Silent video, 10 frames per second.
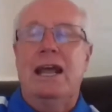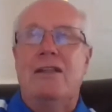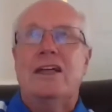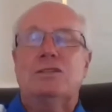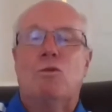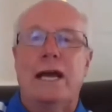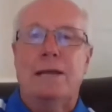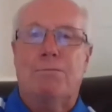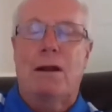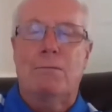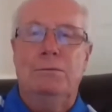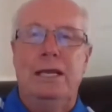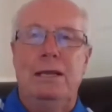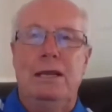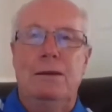And that's why it
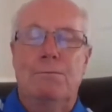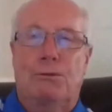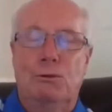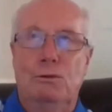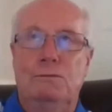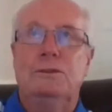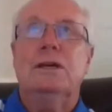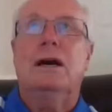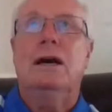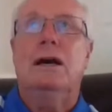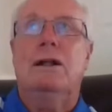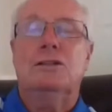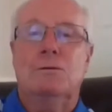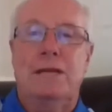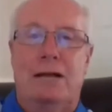probably improved
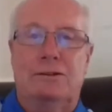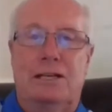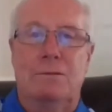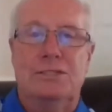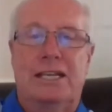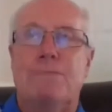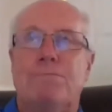ultimate outcomes. It